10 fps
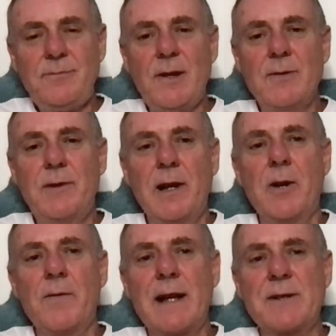
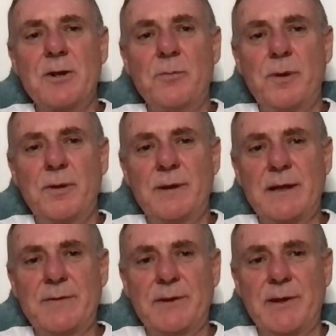follow that up
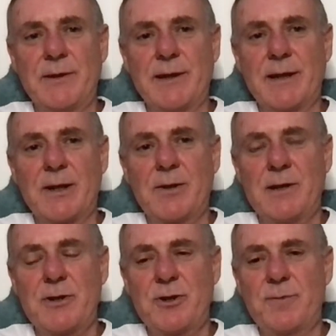with a further
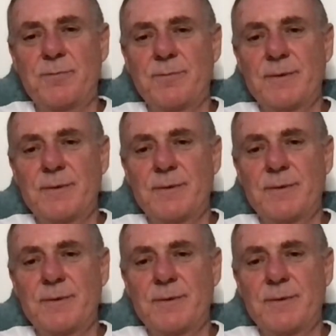question.